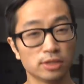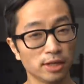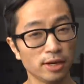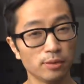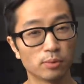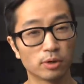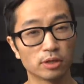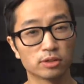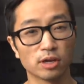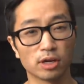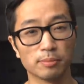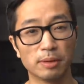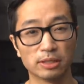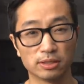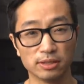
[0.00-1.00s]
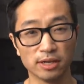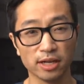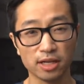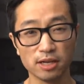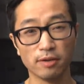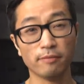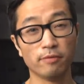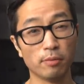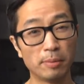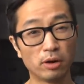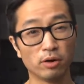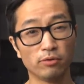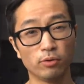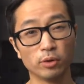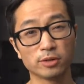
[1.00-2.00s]
Today we're going to talk about the Nike
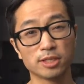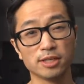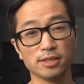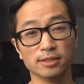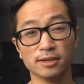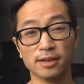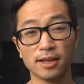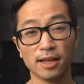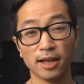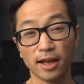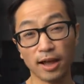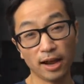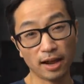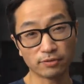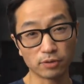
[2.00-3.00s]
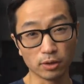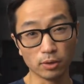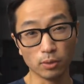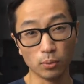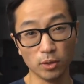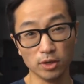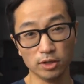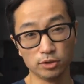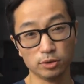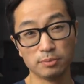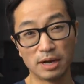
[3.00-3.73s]
Vomero 14 after 100